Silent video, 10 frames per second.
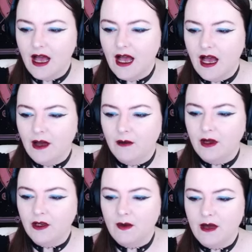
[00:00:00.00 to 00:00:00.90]
Um,
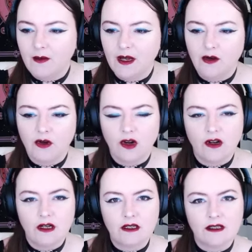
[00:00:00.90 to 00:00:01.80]
you may or may not
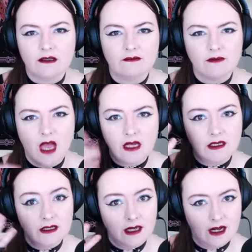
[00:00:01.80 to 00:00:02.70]
notice I
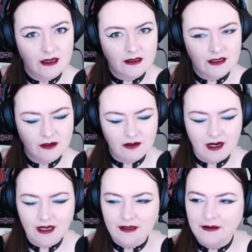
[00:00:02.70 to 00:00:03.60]
did get
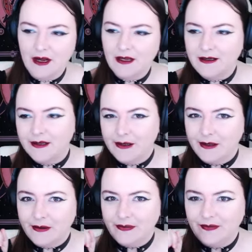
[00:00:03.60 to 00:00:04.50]
incinerate,
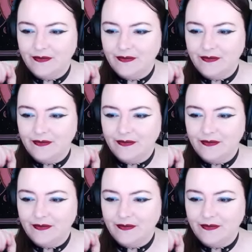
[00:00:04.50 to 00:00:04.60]
so